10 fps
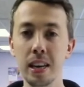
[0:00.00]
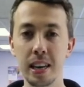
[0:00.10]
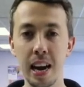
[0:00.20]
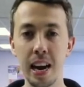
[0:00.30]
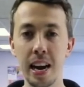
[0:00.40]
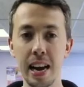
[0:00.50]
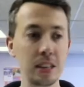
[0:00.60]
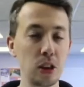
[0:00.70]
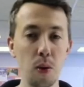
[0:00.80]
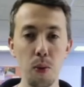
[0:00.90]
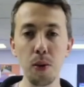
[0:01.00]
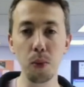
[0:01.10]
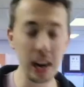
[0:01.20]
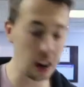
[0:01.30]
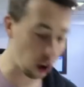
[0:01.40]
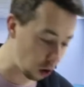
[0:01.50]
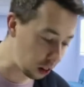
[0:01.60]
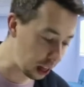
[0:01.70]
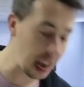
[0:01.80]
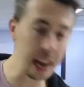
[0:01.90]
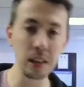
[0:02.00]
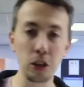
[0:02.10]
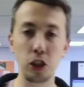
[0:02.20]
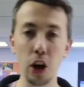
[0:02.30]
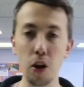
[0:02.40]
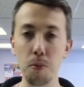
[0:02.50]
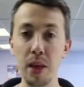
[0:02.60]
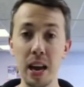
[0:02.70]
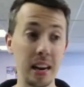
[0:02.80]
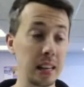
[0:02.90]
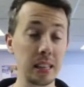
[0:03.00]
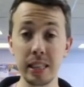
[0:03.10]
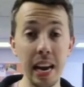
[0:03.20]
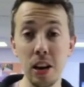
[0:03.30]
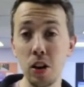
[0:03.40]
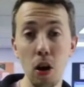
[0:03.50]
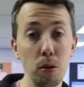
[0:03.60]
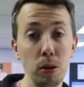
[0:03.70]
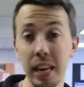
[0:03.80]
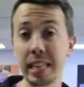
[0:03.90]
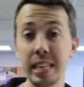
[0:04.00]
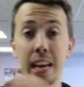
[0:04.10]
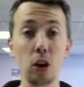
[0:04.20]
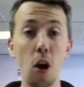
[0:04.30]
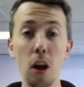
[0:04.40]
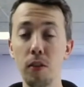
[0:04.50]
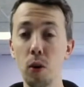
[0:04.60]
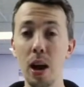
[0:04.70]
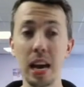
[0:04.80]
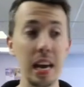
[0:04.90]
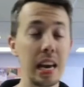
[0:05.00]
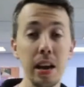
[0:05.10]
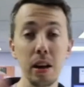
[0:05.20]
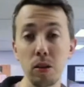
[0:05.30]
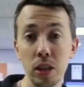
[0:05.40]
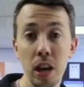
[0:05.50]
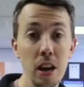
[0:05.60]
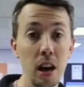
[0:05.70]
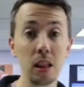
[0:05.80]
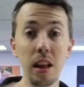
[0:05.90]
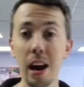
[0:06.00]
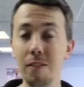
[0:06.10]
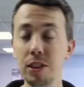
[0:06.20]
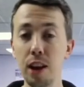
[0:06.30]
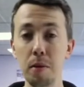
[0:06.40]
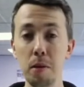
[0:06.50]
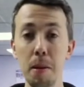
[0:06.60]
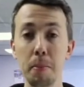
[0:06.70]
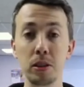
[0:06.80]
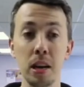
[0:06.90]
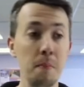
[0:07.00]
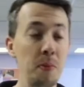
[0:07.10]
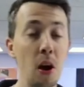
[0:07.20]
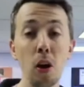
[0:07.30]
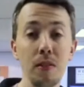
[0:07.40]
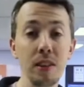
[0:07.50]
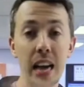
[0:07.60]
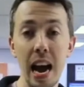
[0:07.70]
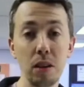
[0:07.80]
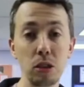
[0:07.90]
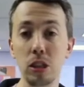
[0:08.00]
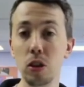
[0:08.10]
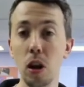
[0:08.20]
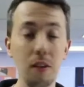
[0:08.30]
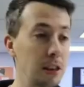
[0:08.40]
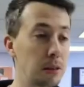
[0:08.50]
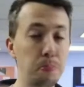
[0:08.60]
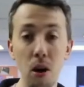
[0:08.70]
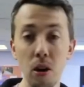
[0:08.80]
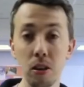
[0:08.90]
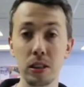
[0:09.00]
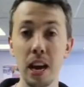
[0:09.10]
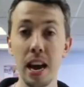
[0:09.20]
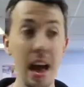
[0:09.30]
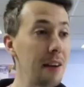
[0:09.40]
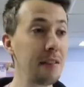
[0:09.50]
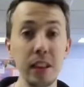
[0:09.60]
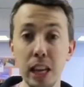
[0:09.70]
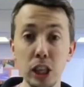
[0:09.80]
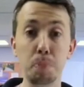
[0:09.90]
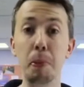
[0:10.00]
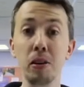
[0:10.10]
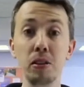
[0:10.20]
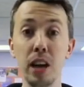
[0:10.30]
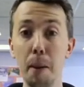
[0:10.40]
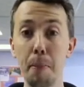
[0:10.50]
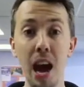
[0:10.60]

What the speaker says: God? And so we read early in Job that Satan goes and he takes all of it away. He kills a lot of his family members, all of his houses, all of his barns. Everything is burnt up.